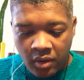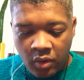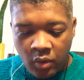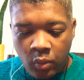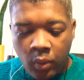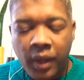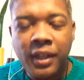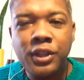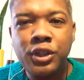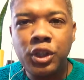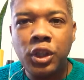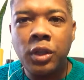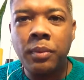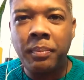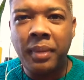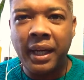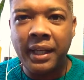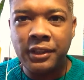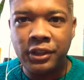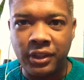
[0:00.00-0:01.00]
what is your
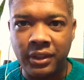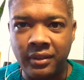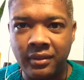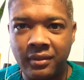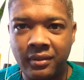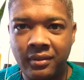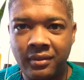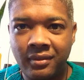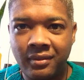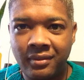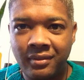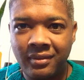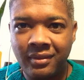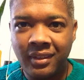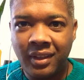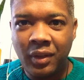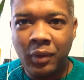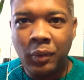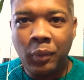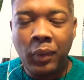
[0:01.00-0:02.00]
passion?
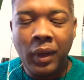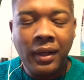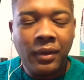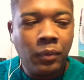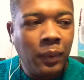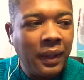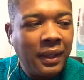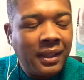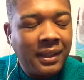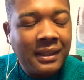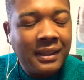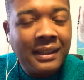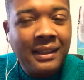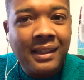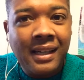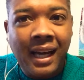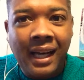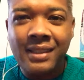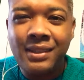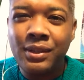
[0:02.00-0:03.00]
What
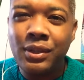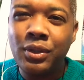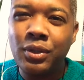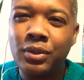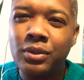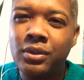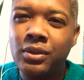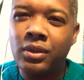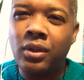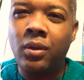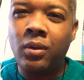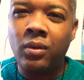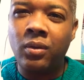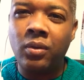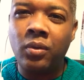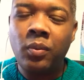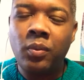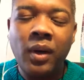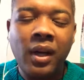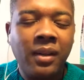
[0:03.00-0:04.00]
ignites your
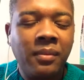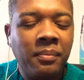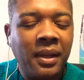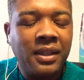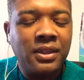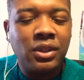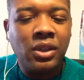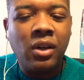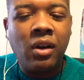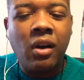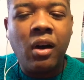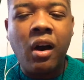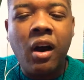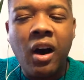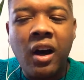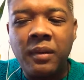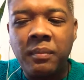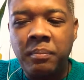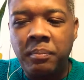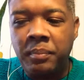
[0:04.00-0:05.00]
soul? What makes your
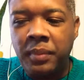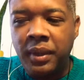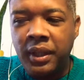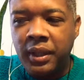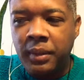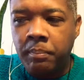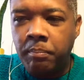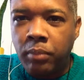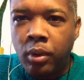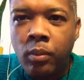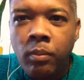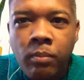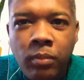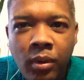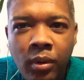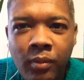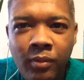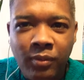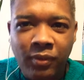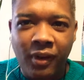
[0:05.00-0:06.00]
heart beat boom,
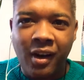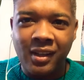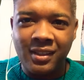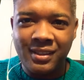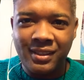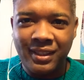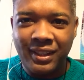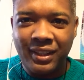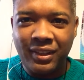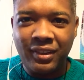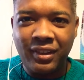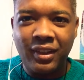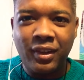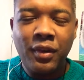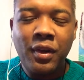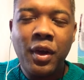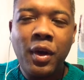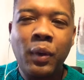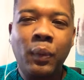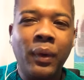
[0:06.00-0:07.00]
boom faster, you know?
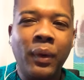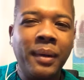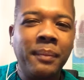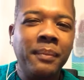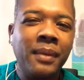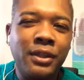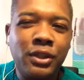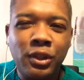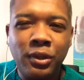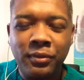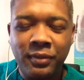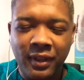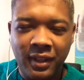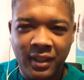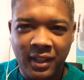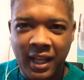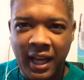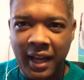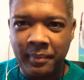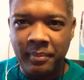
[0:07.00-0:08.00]
What makes you feel
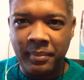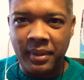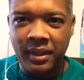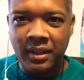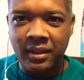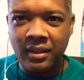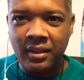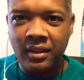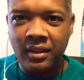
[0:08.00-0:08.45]
happy?